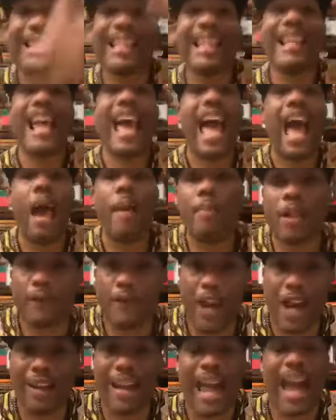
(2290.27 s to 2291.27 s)
in the
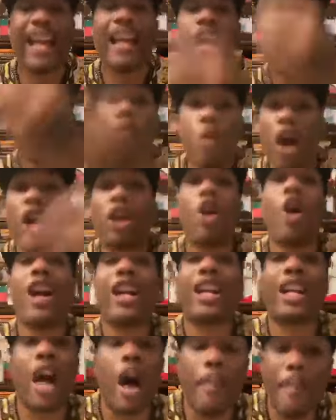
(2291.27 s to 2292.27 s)
atmosphere like, we're going to
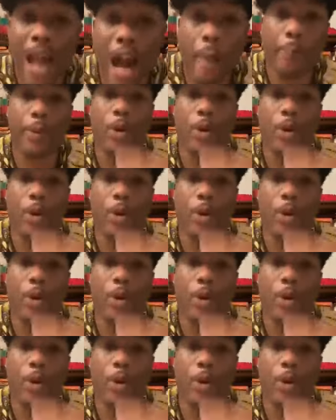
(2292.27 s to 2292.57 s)
come help